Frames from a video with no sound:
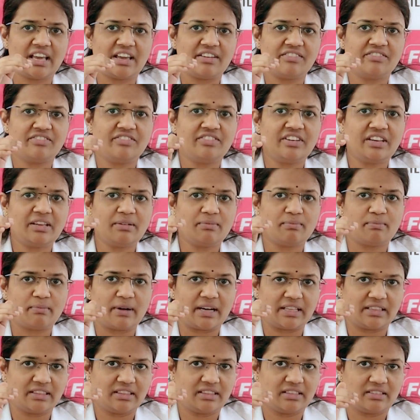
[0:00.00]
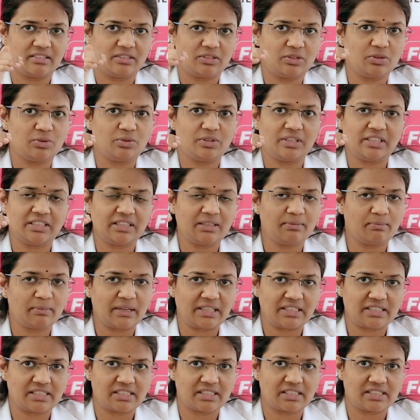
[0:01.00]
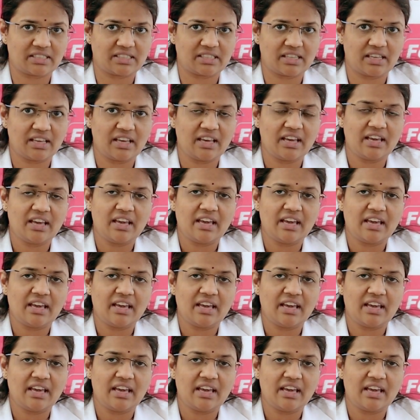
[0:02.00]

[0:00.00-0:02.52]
every month during the menses.